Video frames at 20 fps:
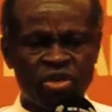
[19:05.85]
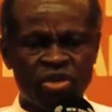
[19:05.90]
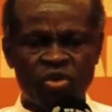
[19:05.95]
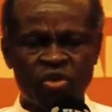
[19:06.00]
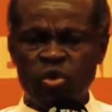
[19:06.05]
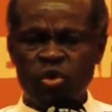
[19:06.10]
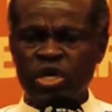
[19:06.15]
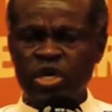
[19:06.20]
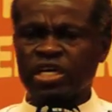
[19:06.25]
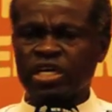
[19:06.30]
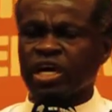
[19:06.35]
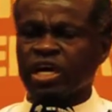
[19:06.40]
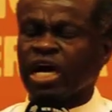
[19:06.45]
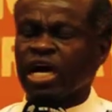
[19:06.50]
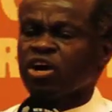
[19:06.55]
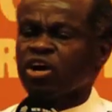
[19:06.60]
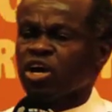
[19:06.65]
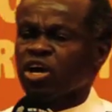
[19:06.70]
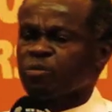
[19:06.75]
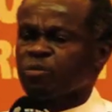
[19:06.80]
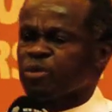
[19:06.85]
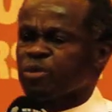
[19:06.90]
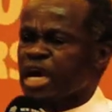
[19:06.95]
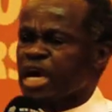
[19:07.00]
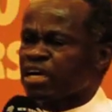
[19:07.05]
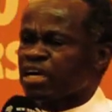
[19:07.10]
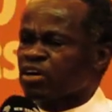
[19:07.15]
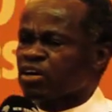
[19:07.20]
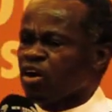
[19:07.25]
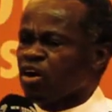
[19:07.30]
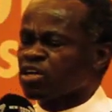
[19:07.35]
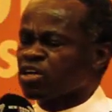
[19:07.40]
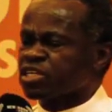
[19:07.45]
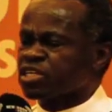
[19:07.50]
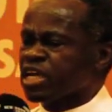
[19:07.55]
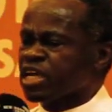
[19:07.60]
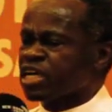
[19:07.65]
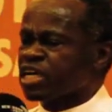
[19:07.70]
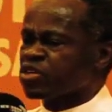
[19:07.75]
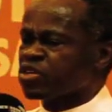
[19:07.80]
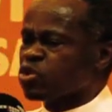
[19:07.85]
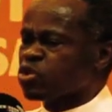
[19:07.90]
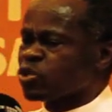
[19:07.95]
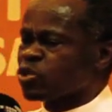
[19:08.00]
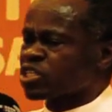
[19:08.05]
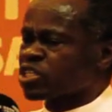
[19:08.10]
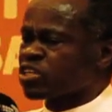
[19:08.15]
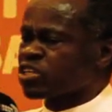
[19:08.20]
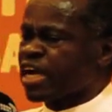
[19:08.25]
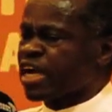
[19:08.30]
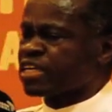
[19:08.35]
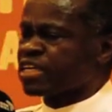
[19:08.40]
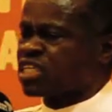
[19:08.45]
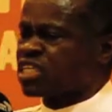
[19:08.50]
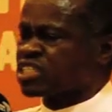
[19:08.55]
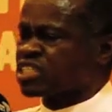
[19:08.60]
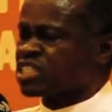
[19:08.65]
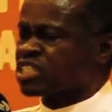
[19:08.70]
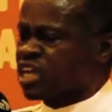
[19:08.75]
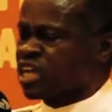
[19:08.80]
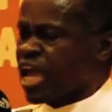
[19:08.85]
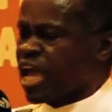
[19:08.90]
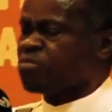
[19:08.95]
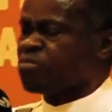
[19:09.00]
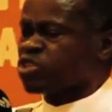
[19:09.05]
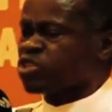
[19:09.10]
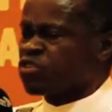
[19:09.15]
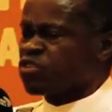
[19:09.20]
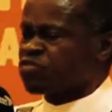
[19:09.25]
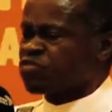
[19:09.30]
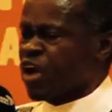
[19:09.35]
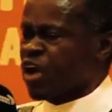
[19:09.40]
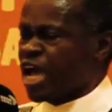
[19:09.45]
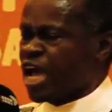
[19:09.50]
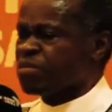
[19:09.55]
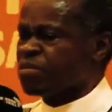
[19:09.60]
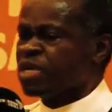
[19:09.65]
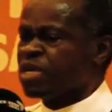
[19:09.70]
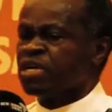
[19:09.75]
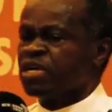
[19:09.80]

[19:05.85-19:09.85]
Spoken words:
We cannot be a continent whose greatest claim to fame